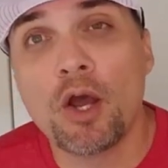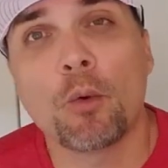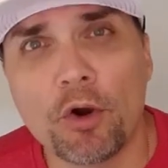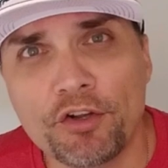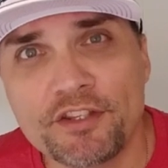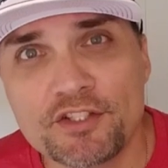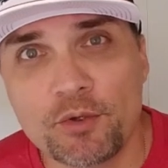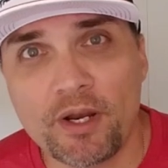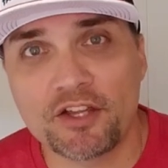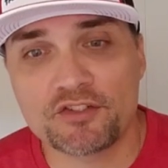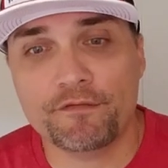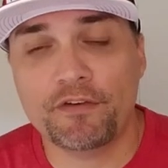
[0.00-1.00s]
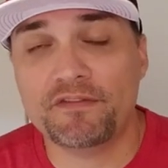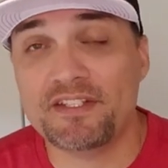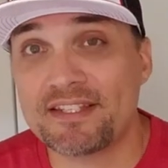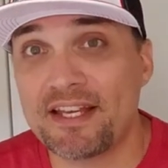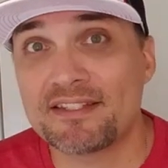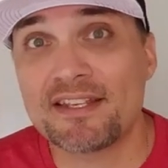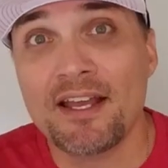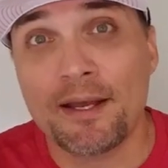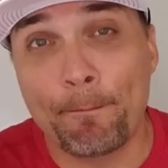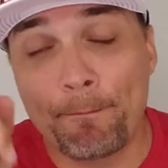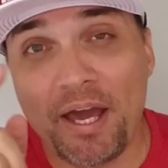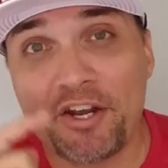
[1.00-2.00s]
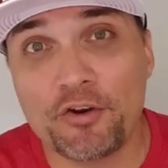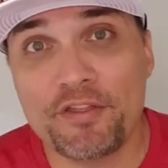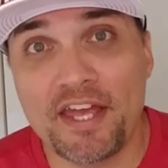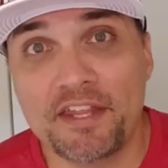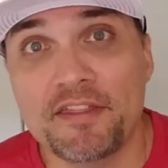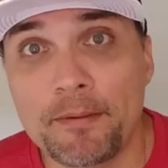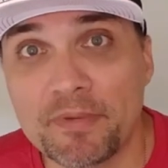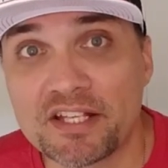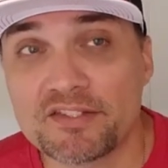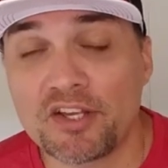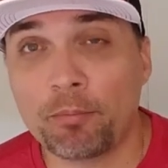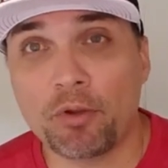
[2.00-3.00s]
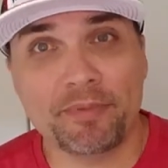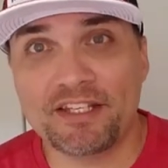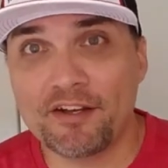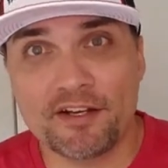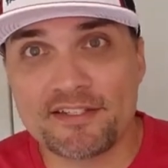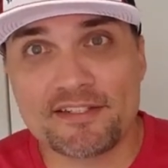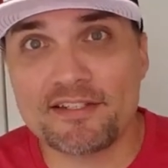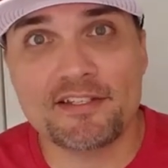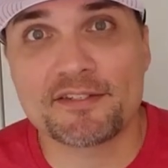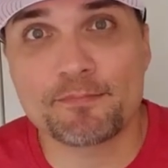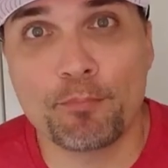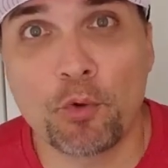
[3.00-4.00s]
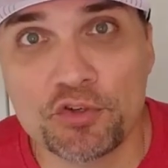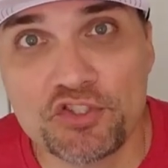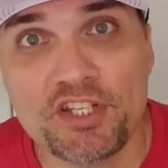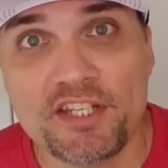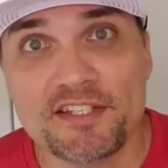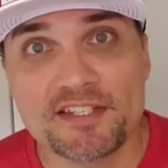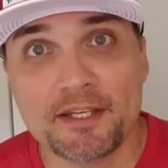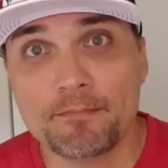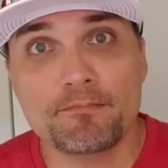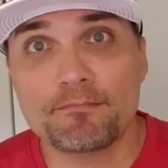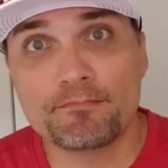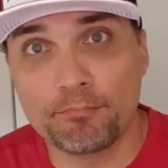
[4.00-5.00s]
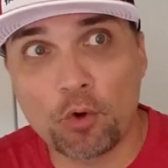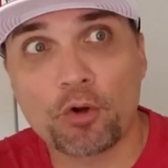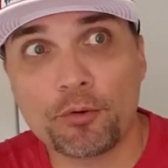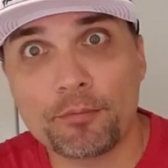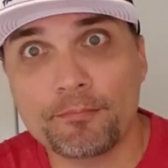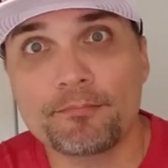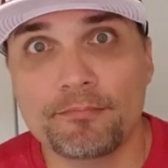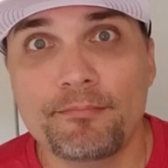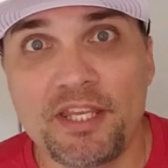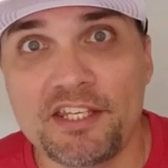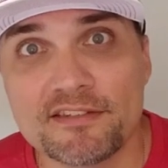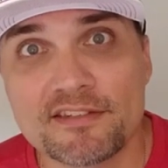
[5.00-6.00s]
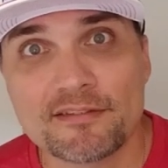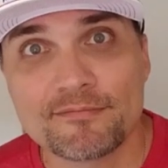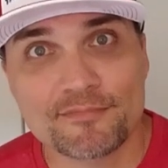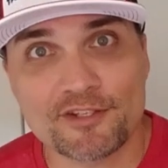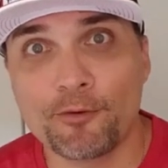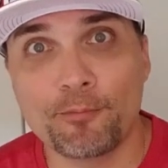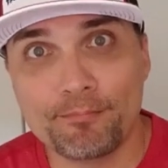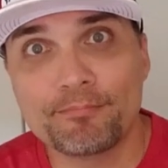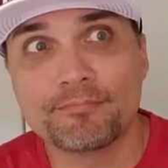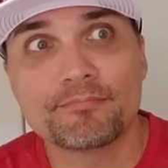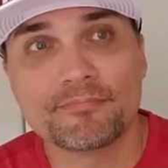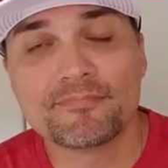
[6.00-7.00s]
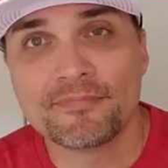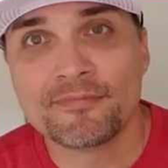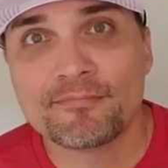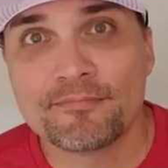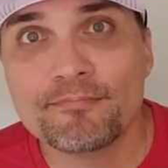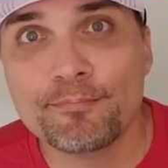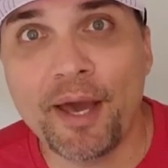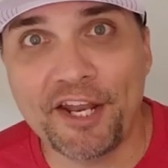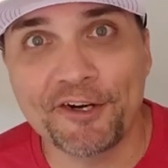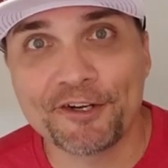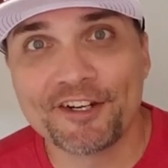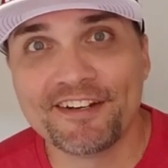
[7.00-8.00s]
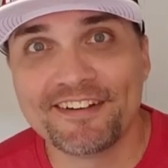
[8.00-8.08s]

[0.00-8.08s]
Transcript: Worth the two dollars and fifty cents, better than the McDouble because it's more cheese and more meat. So, better.